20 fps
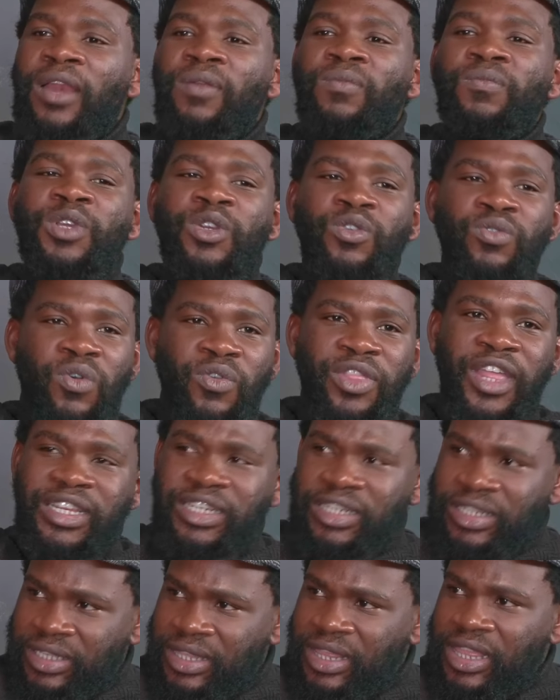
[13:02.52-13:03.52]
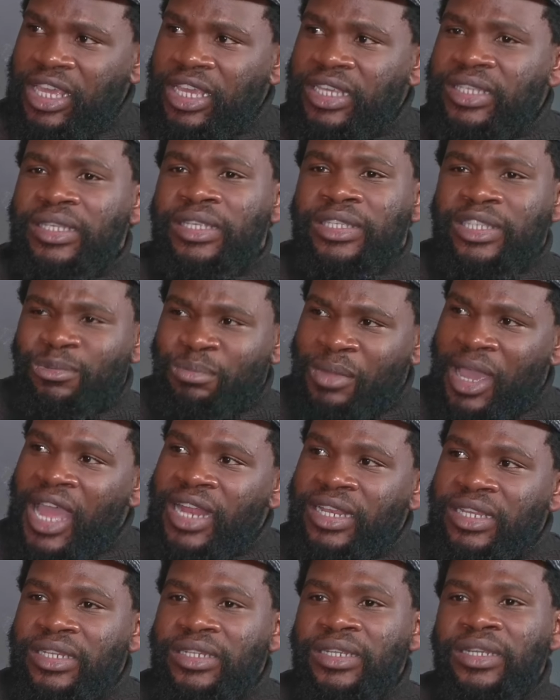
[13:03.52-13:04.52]
We know that he thinks he's
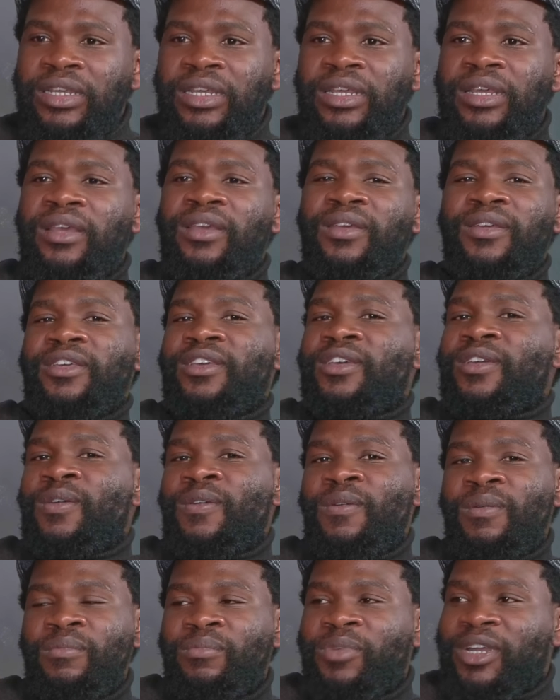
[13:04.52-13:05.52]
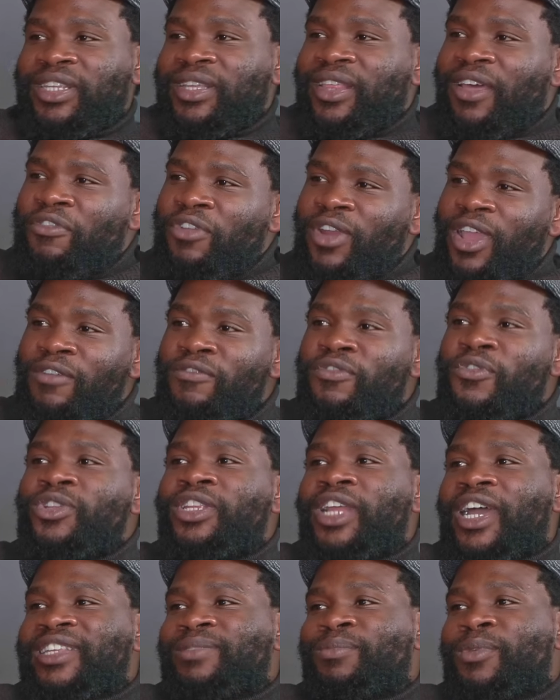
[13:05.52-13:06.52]
smart. But South African
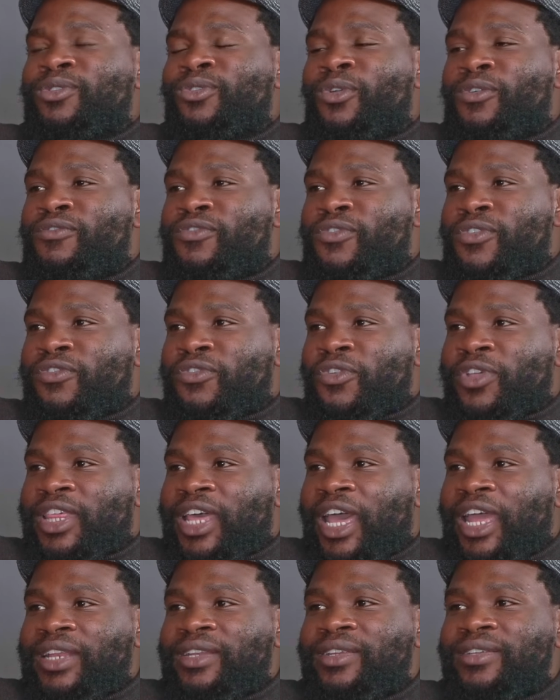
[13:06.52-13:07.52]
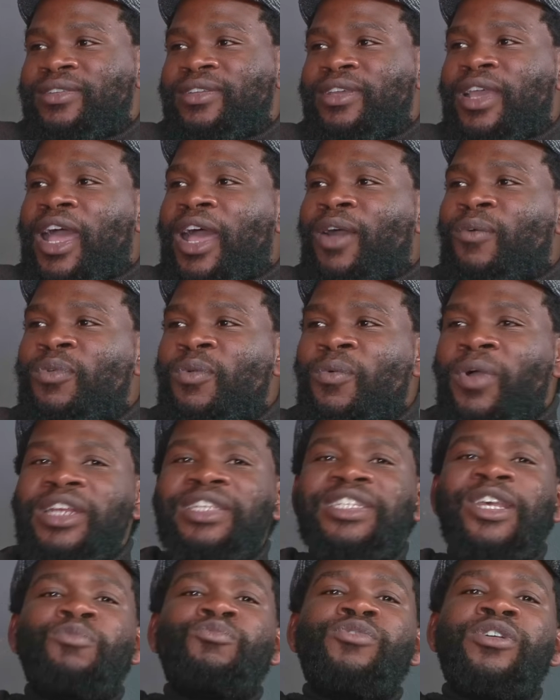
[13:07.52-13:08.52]
voters, man, don't vote for that. Different. Yeah, we
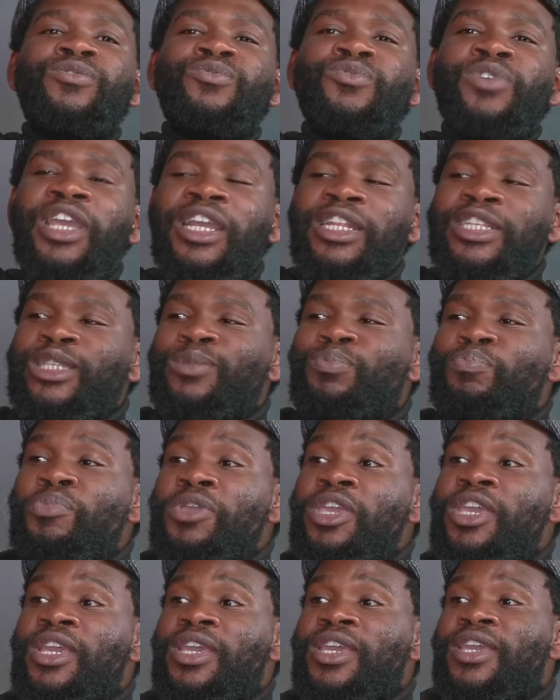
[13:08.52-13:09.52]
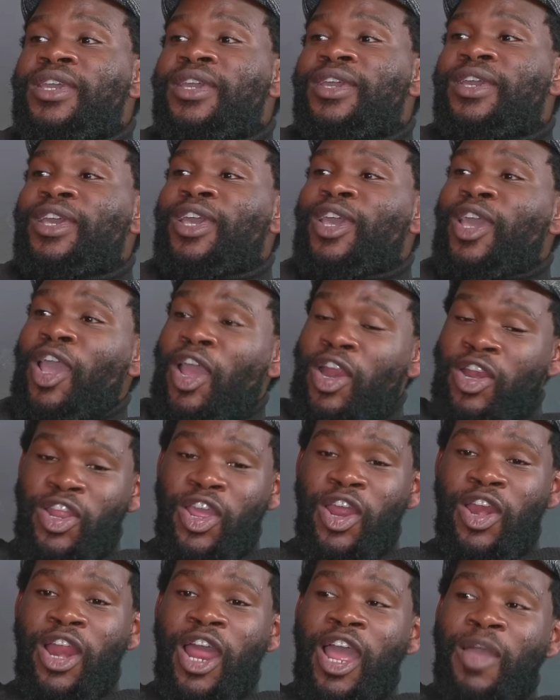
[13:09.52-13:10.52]
want someone who can speak and
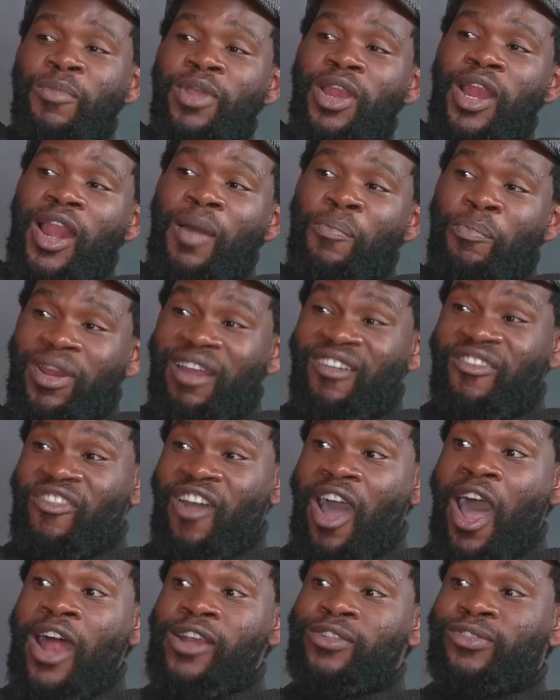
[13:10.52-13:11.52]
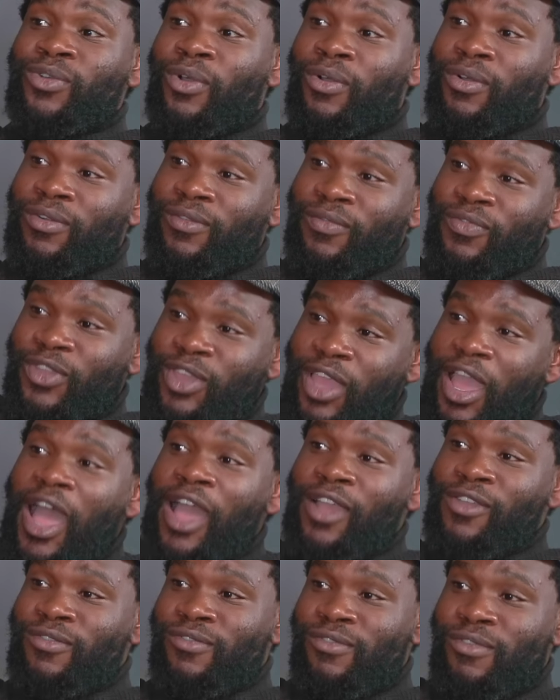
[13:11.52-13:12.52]
then I've been a bravado.
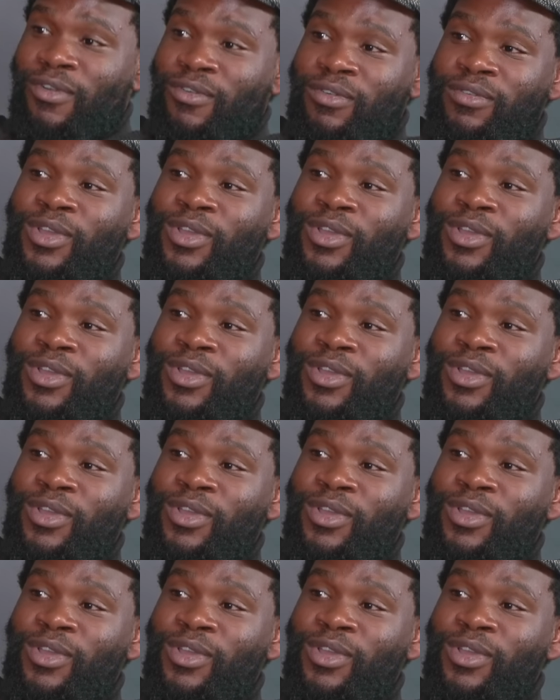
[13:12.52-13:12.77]
Yeah, you know.